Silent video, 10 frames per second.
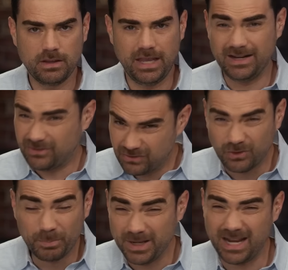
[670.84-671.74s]
And it's
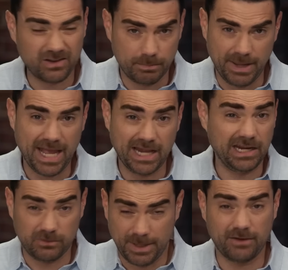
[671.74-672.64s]
stupid and it's bad
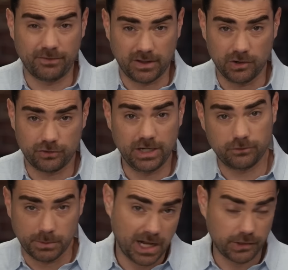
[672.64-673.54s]
and it's bad for the country. And
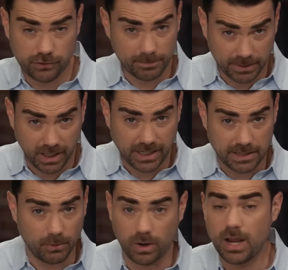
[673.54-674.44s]
so we're not going to drink Bud Light
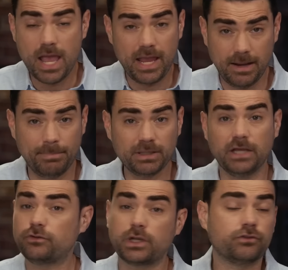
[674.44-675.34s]
anymore. And Bud
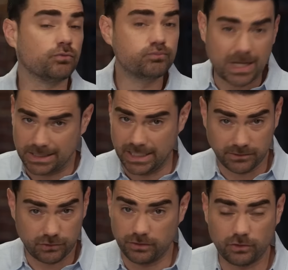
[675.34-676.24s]
Light took it directly
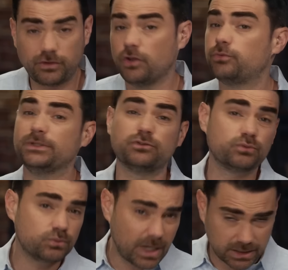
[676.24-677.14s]
on the chin. Their sales went
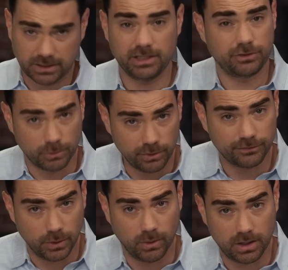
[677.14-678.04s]
directly through the
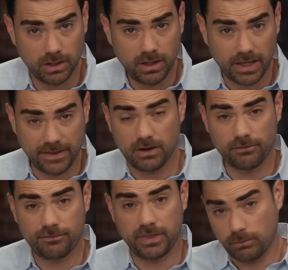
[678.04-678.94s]
floor. And they,
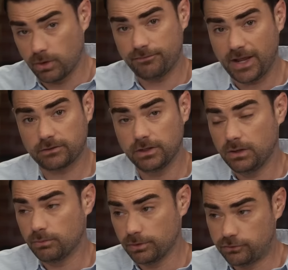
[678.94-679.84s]
are, they were, in fact,
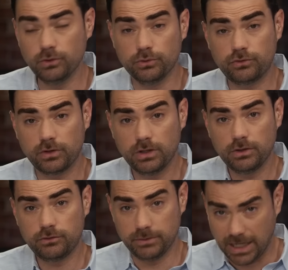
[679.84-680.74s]
reduced
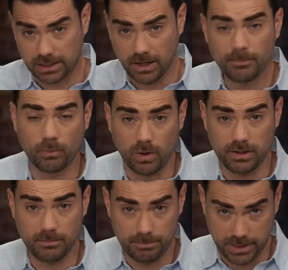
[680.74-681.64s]
to not the number
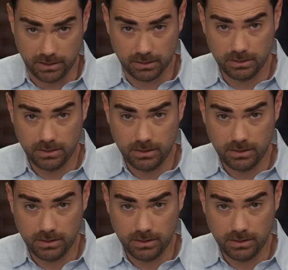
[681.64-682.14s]
one beer,